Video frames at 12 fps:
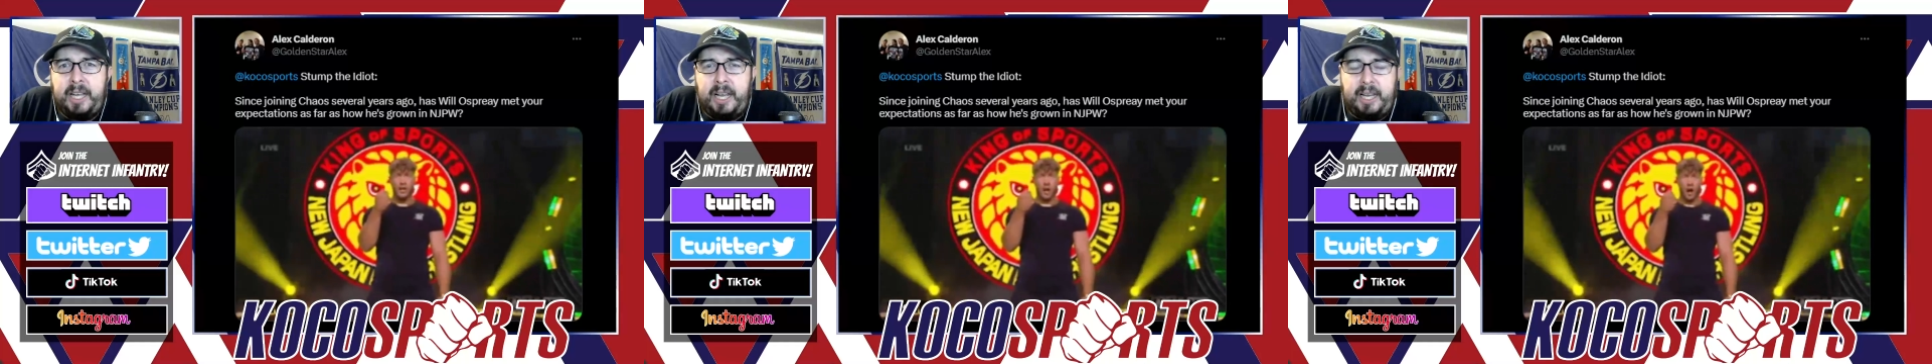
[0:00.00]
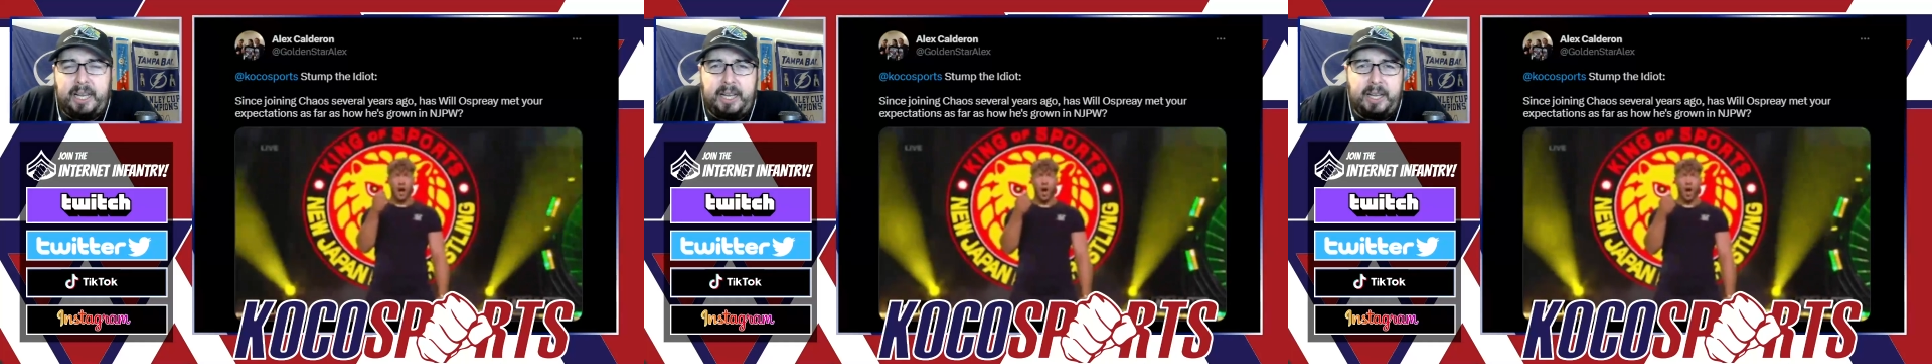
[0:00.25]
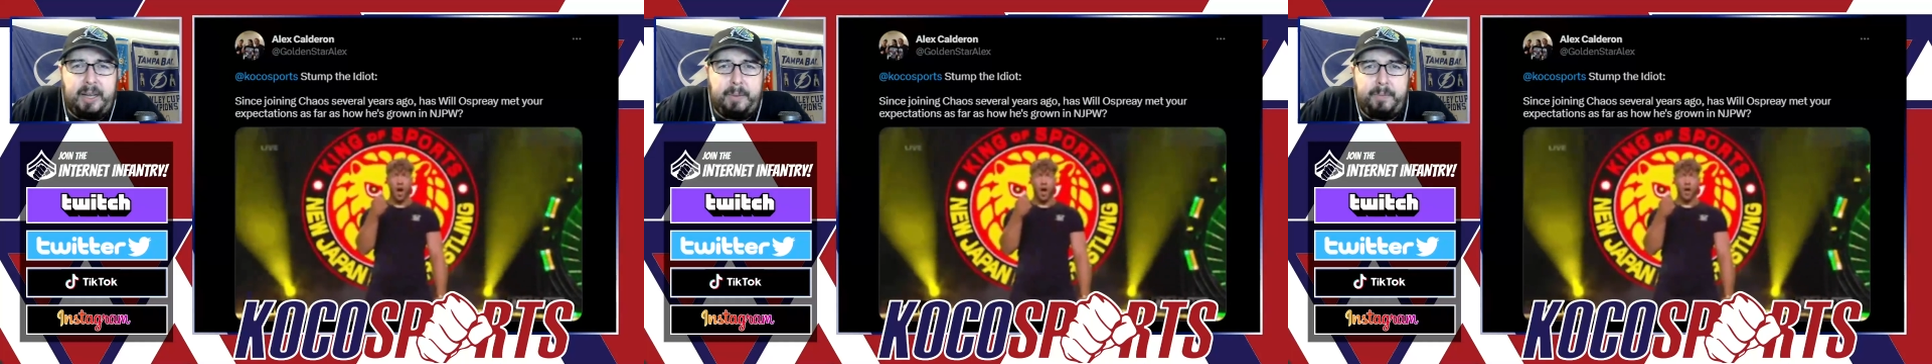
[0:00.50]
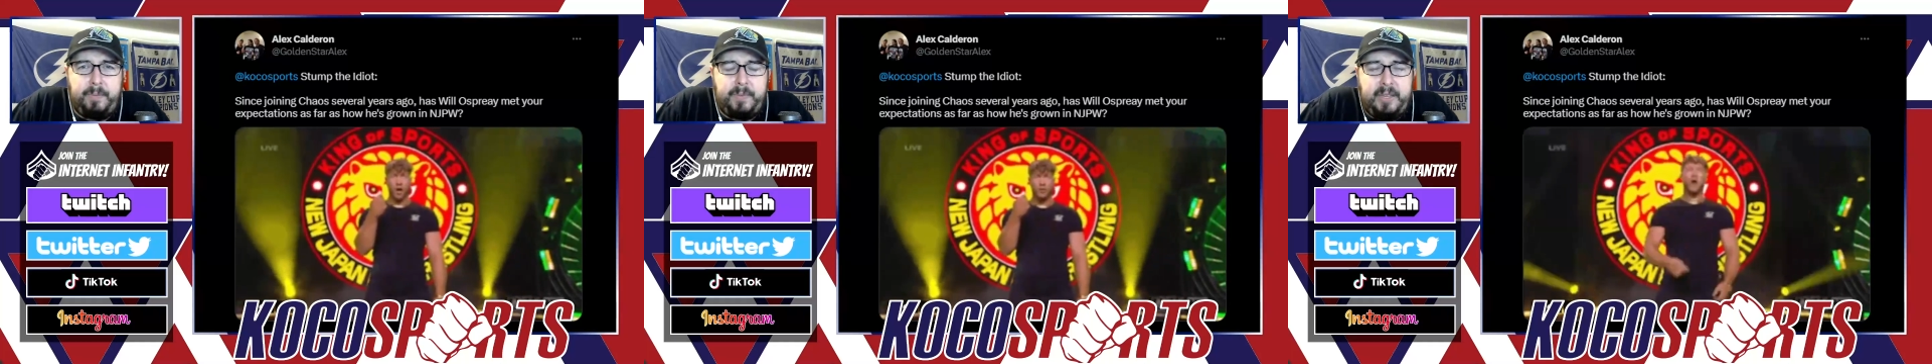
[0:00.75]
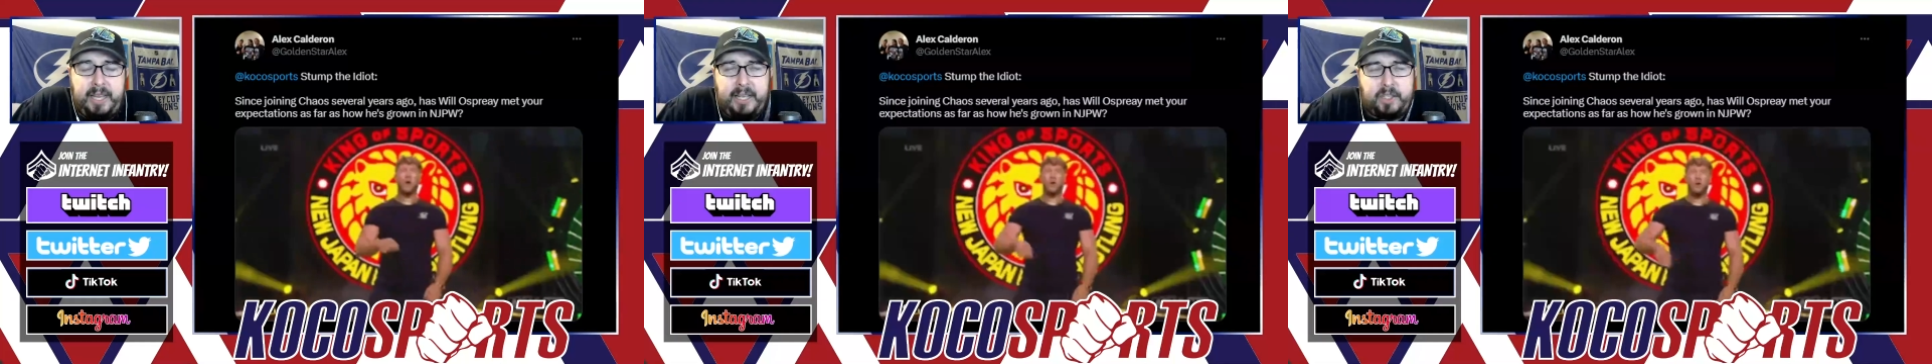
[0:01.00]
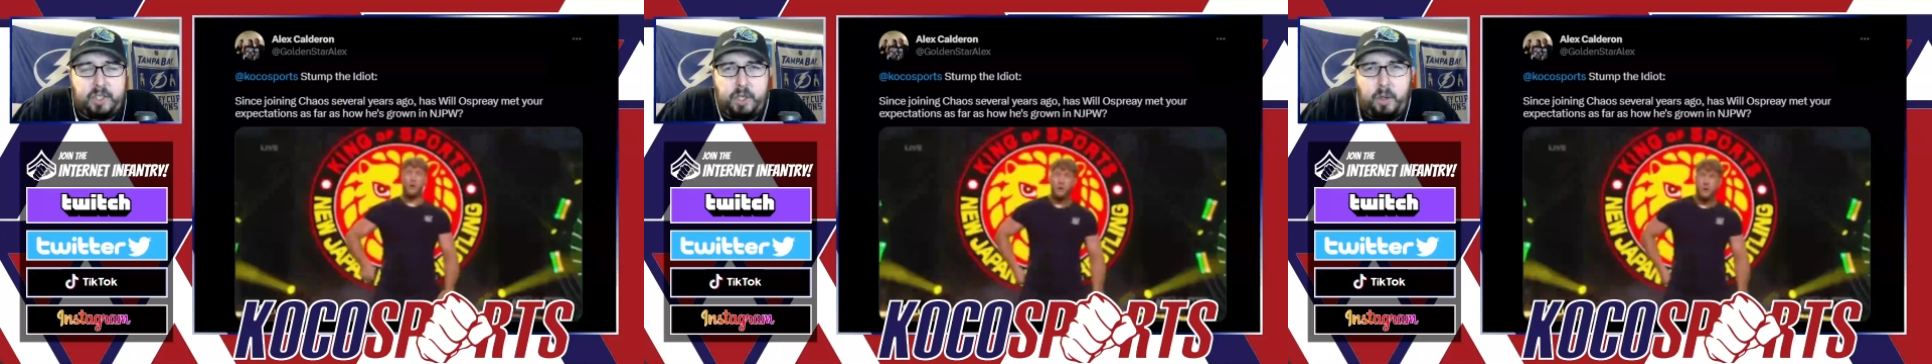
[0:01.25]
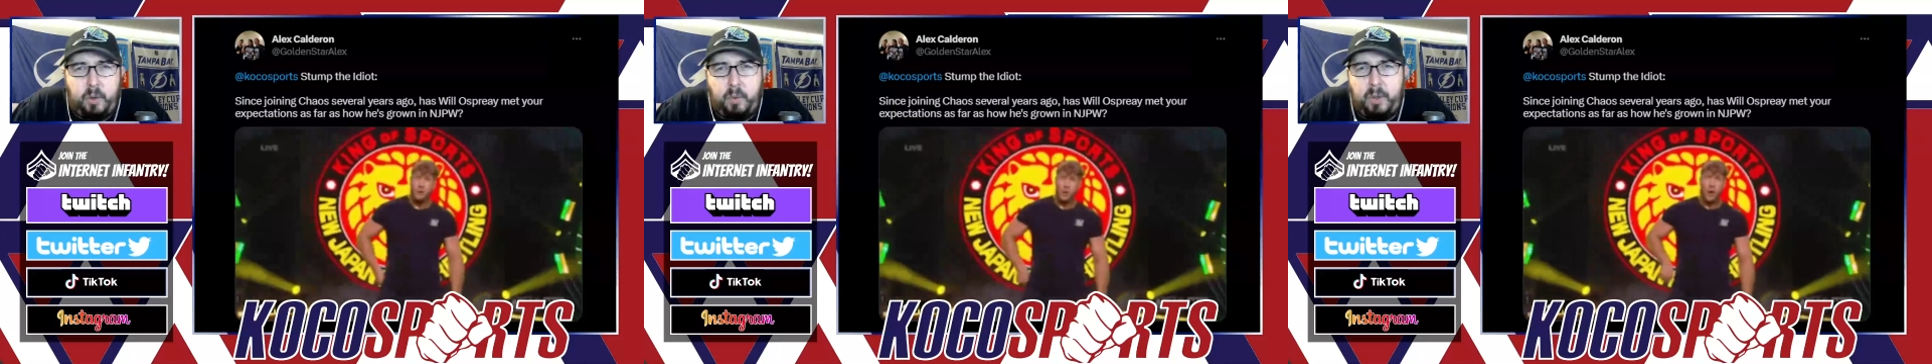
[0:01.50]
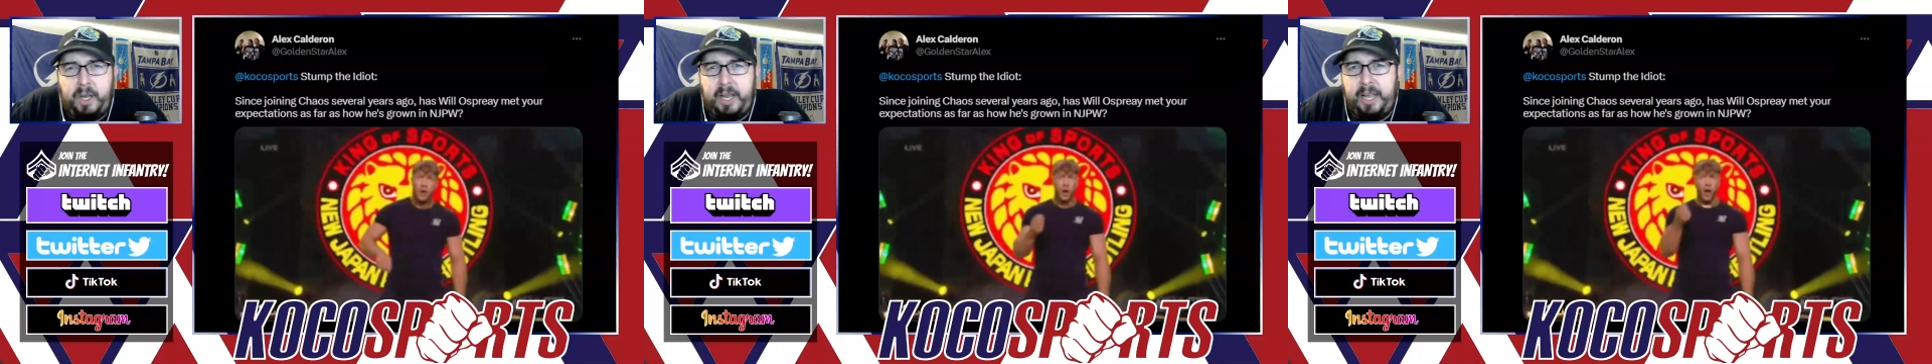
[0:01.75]
I'm
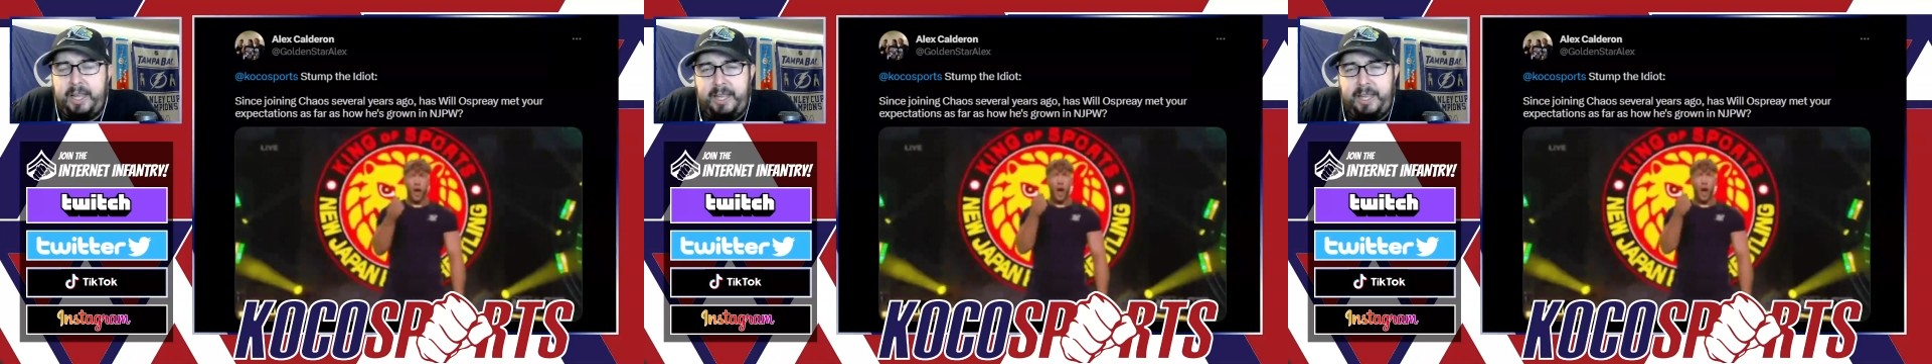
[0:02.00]
super